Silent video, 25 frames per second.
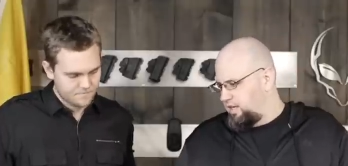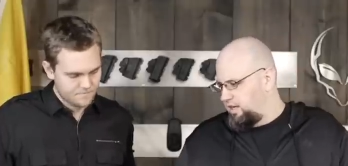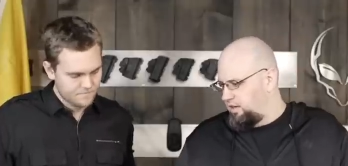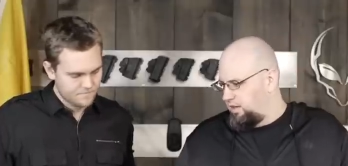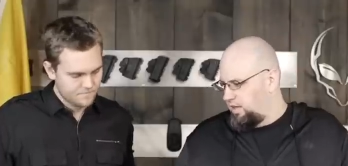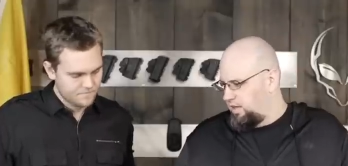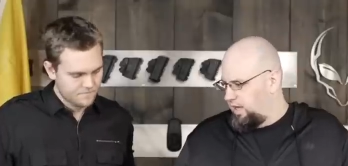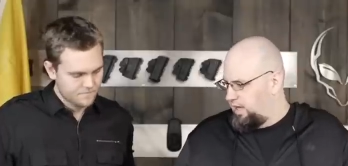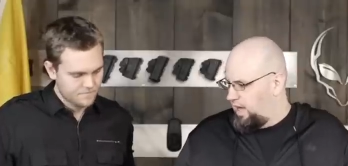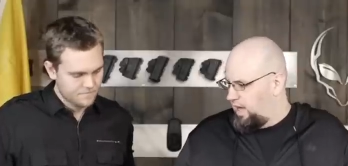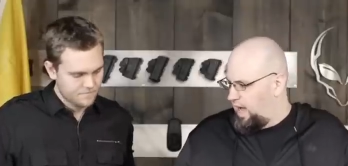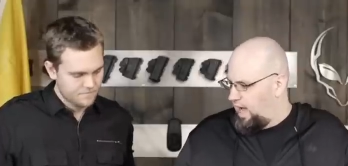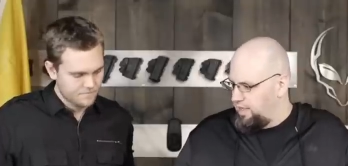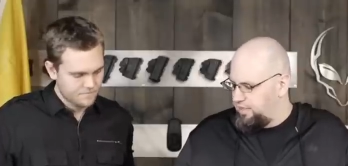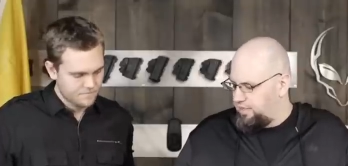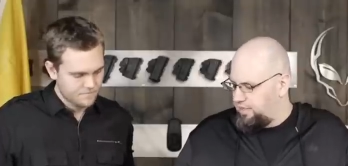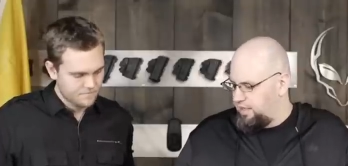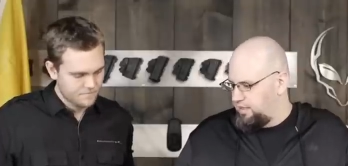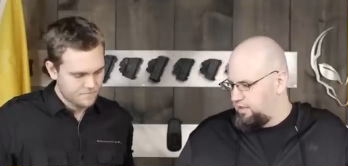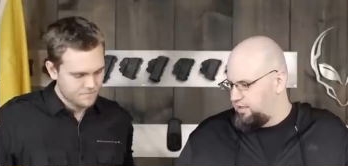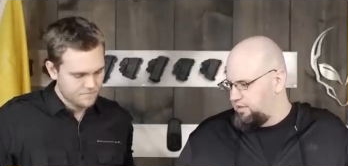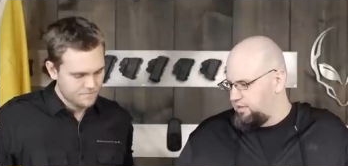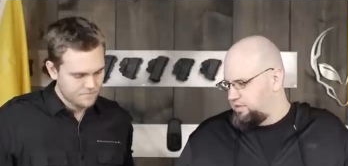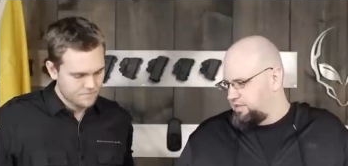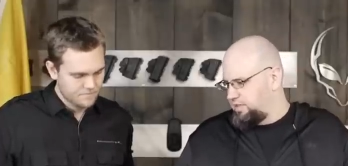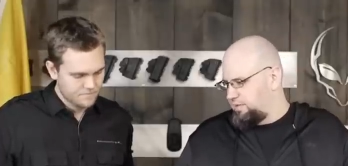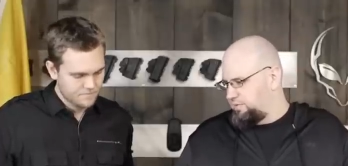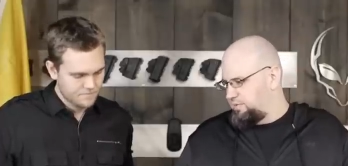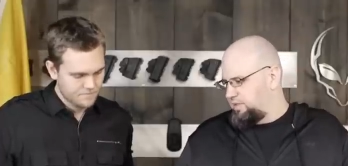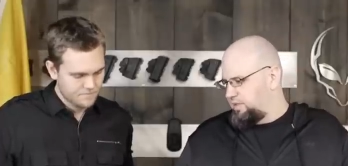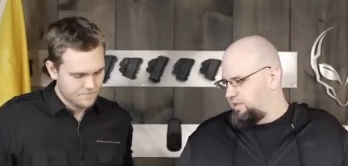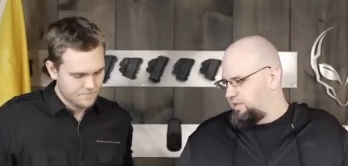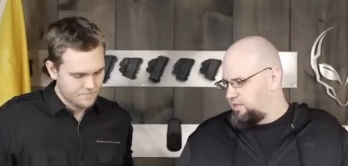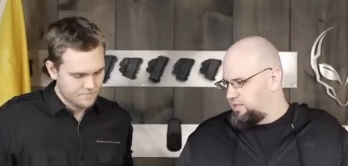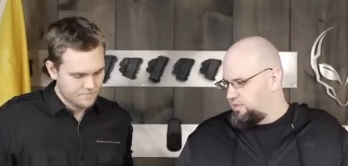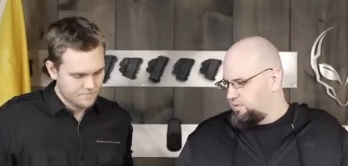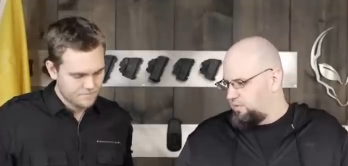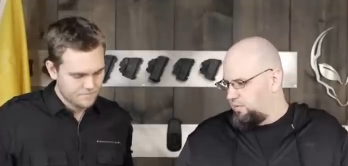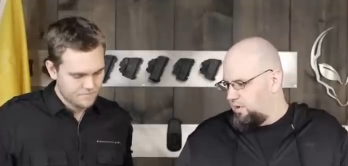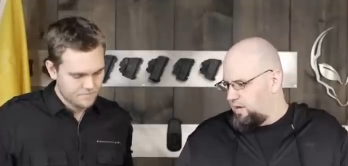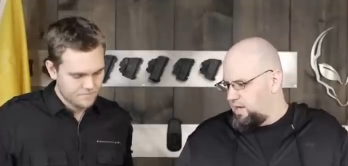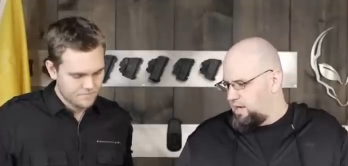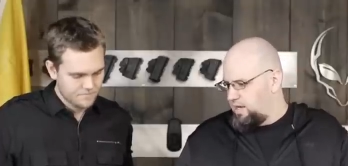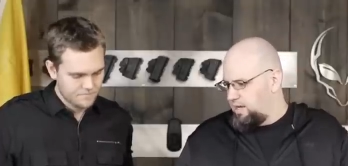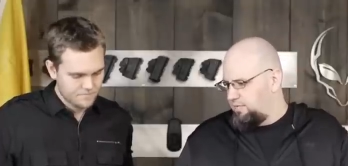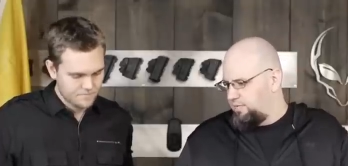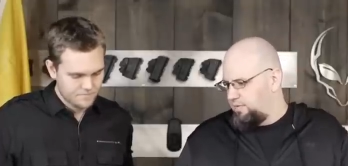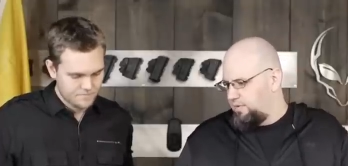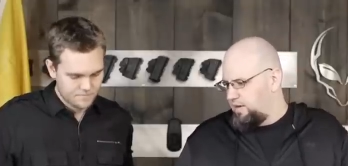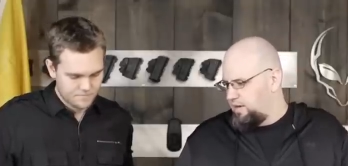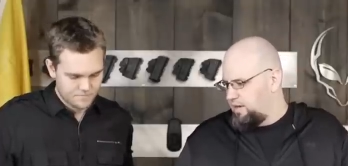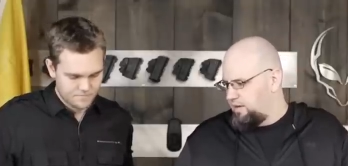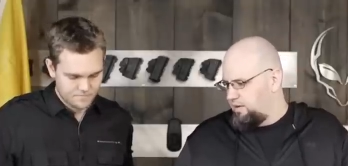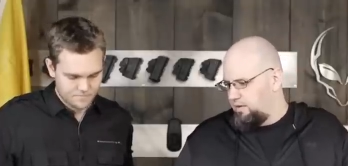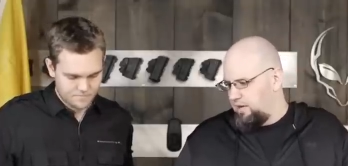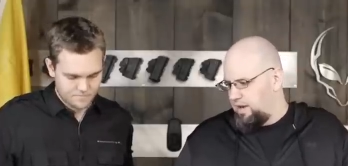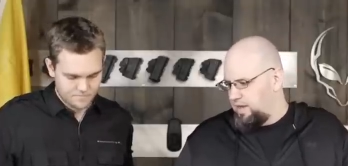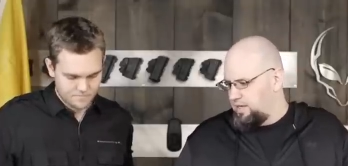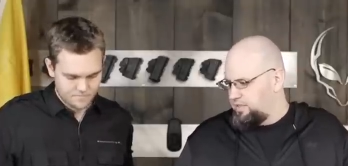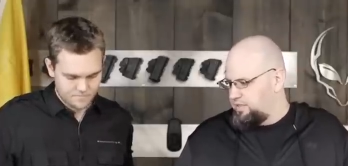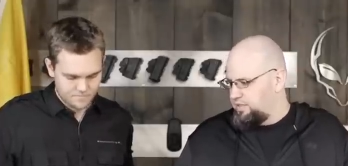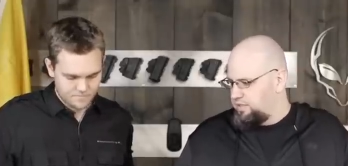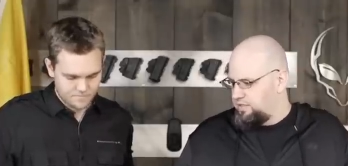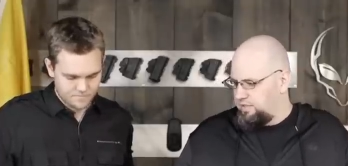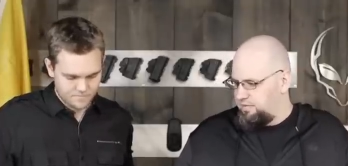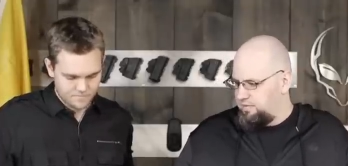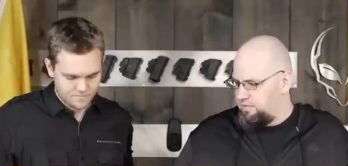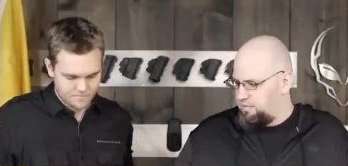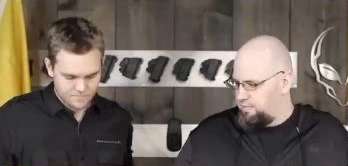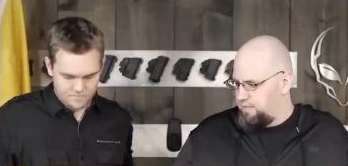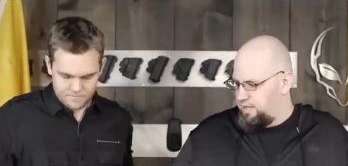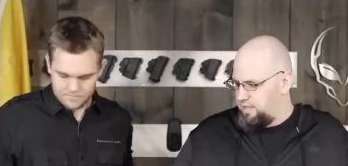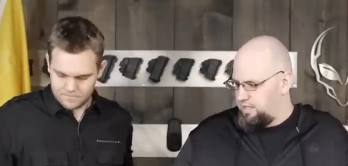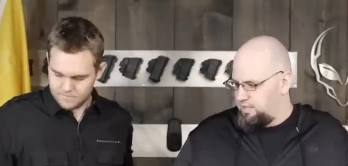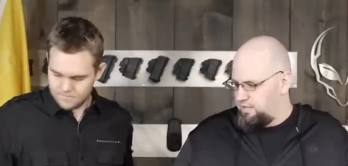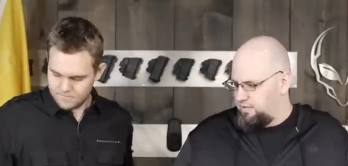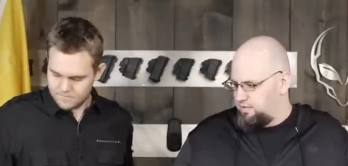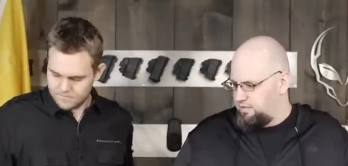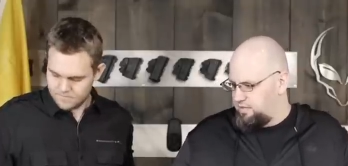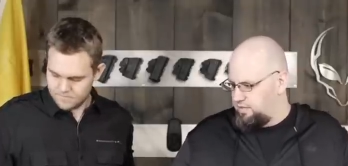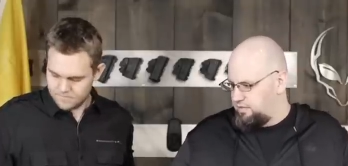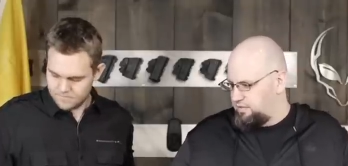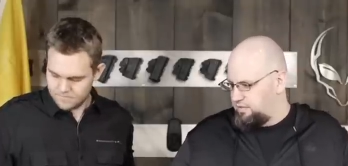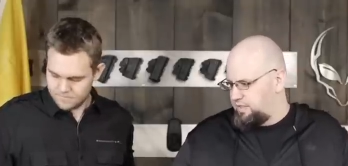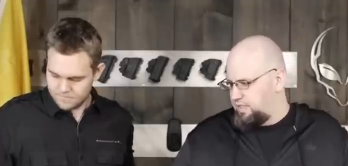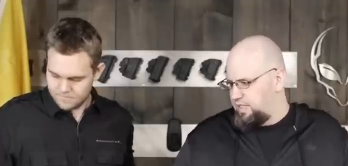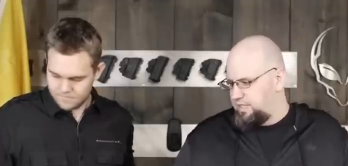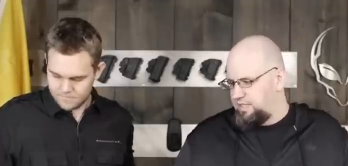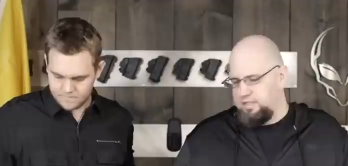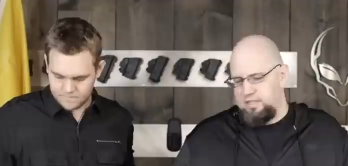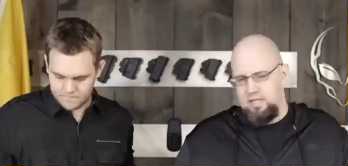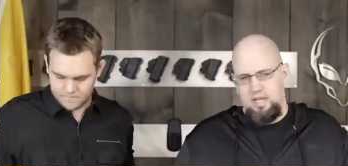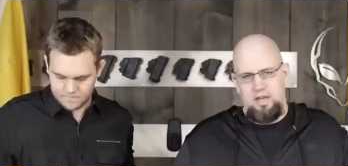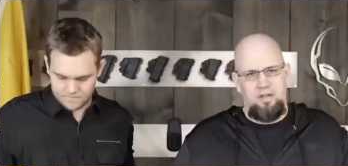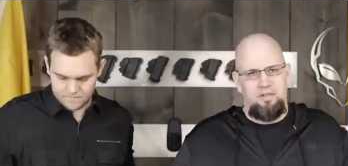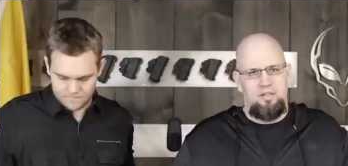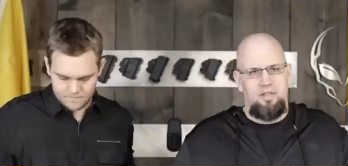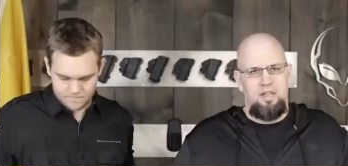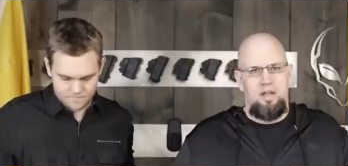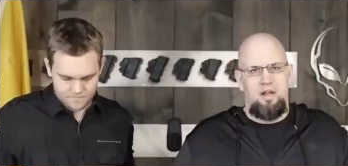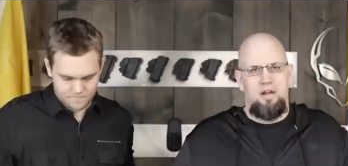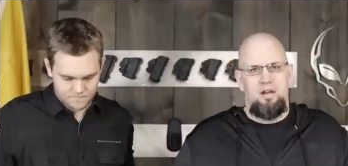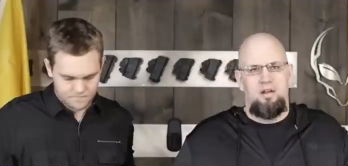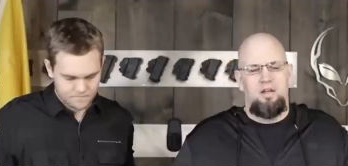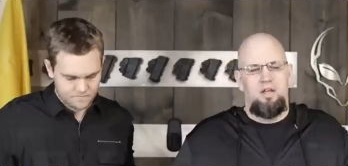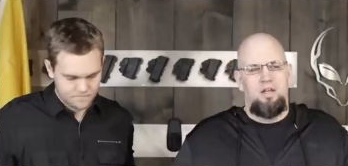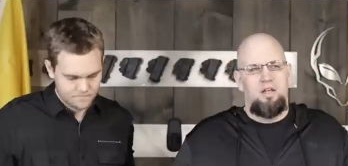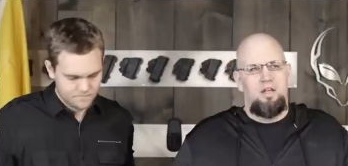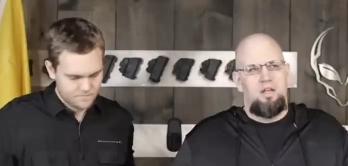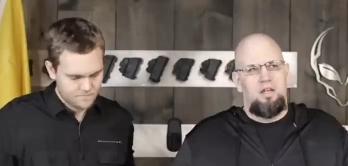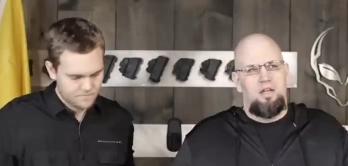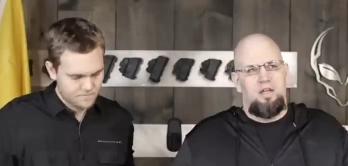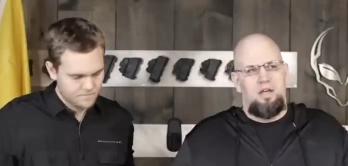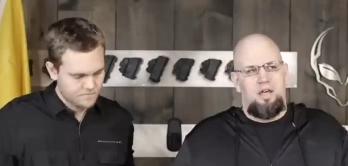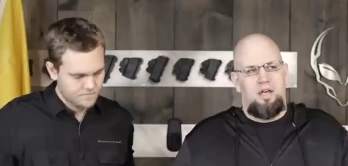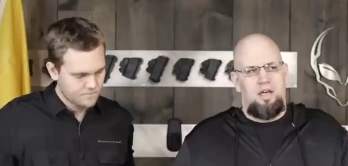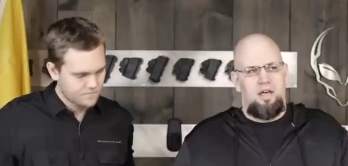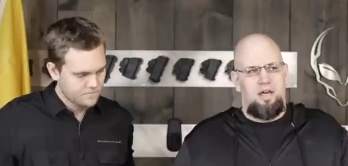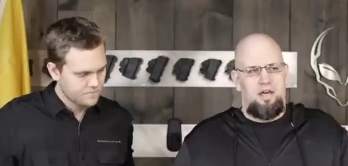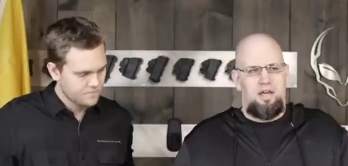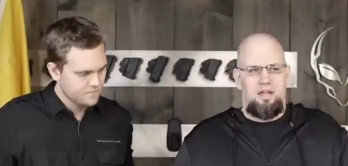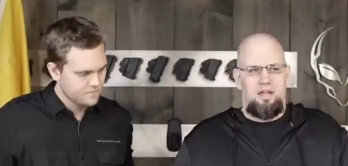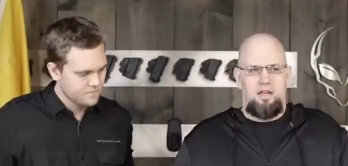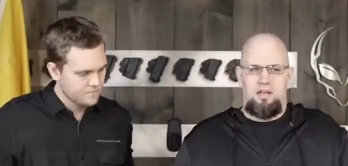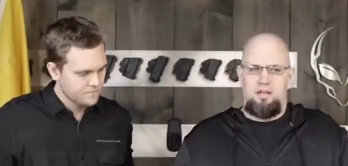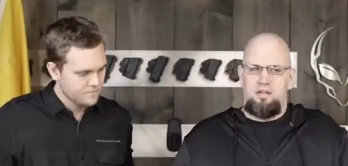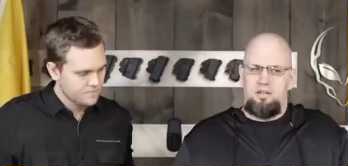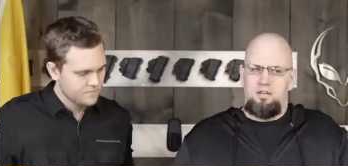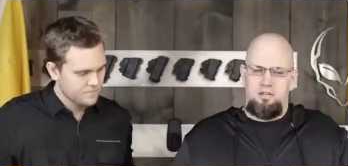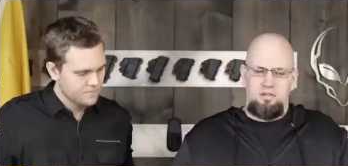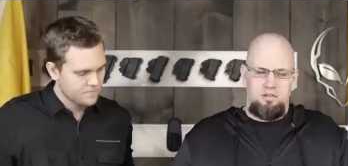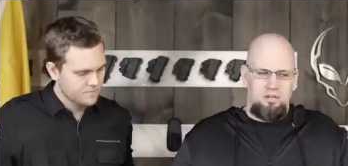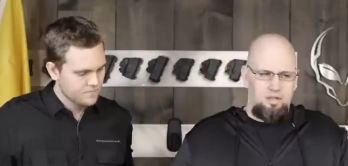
Speaker 1: You know uh, I think there's something like 20 different iterations of the P226 down there uh,